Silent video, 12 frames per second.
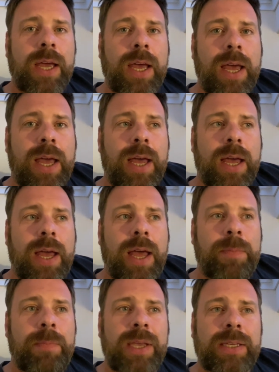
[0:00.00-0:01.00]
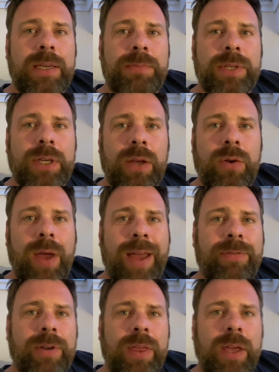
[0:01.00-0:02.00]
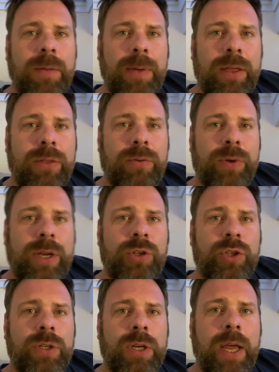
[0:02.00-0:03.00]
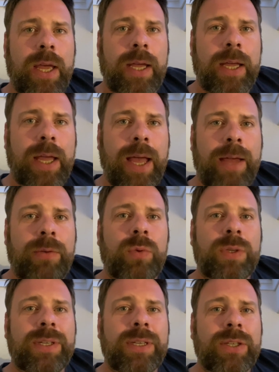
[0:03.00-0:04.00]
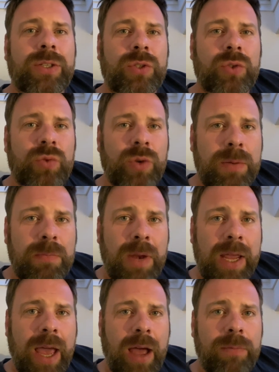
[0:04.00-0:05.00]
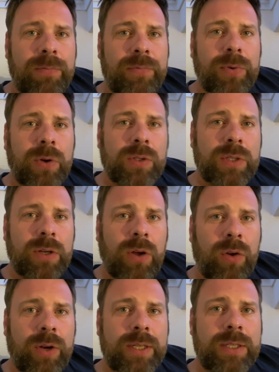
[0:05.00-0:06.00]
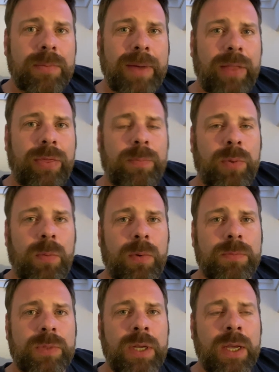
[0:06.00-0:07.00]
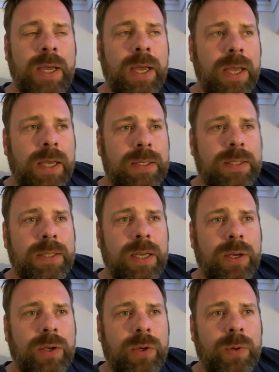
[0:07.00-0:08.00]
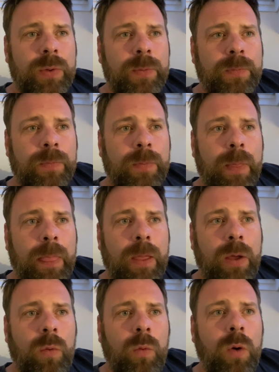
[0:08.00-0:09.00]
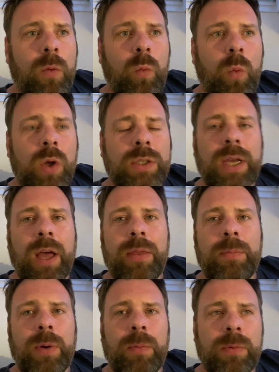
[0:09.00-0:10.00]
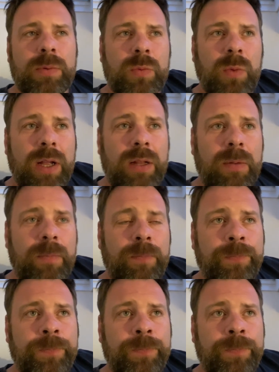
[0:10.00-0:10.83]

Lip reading: and B, seemed to know everything about the region, and was extremely upfront and honest about the problems. So what are the problems? Well,